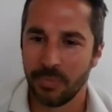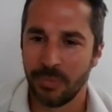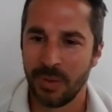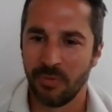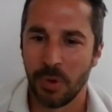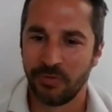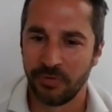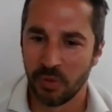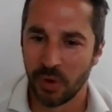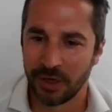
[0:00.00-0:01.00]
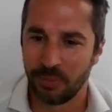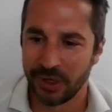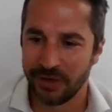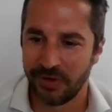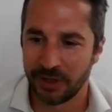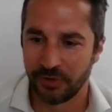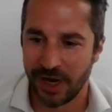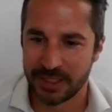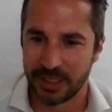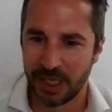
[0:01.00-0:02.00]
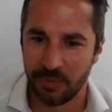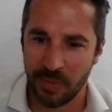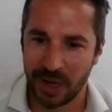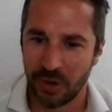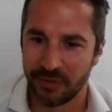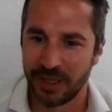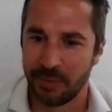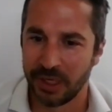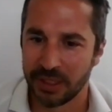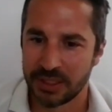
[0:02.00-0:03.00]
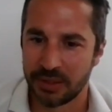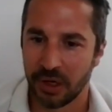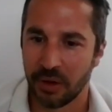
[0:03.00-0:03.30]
maybe both of you want to briefly address it. Keep in mind we have 10 minutes.